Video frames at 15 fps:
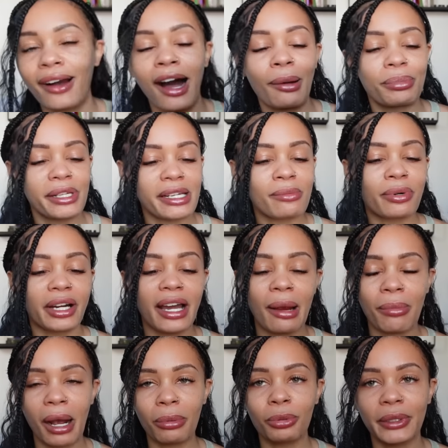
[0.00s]
copy, but
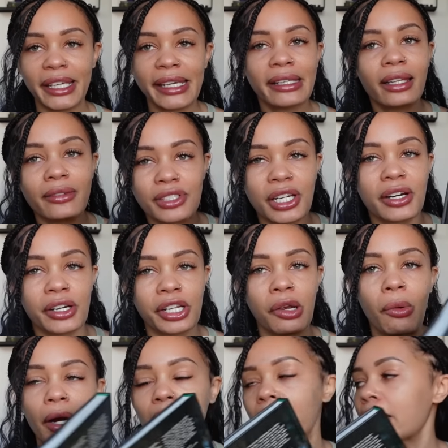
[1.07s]
I'm probably, he lives here in New
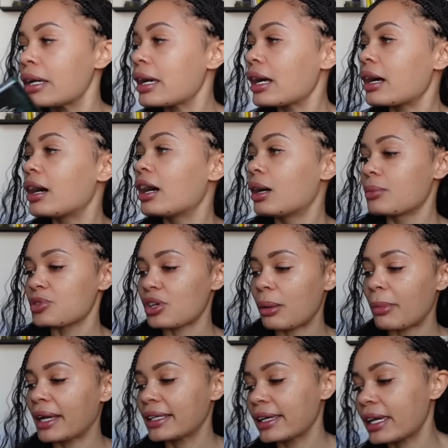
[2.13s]
York. Um, so I
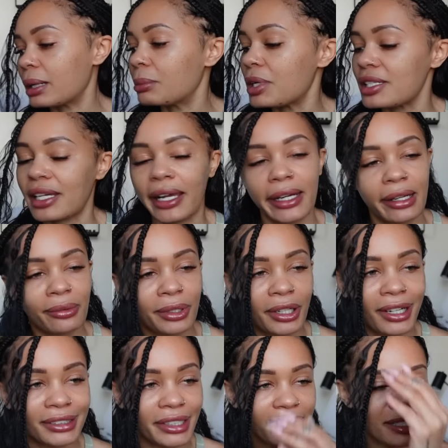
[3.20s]
might get him to sign it
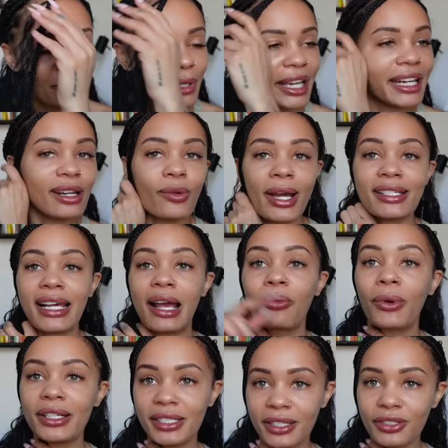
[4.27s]
regardless. But anyways, I
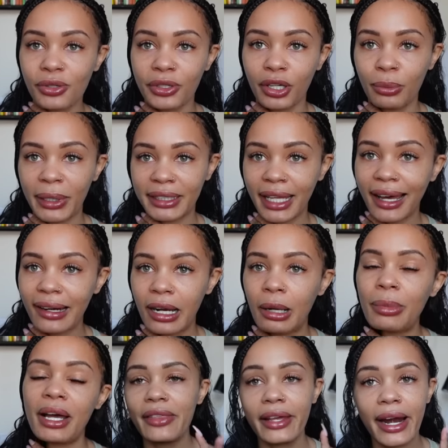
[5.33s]
went to the store to go pick that
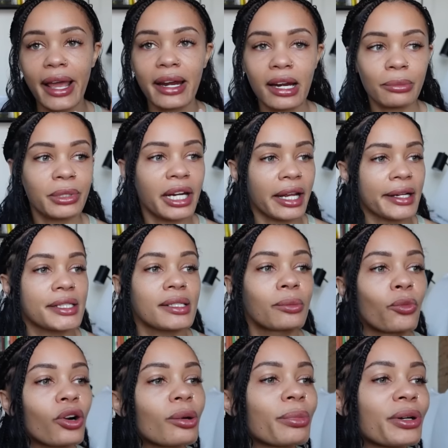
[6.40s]
up and then I ended up getting some more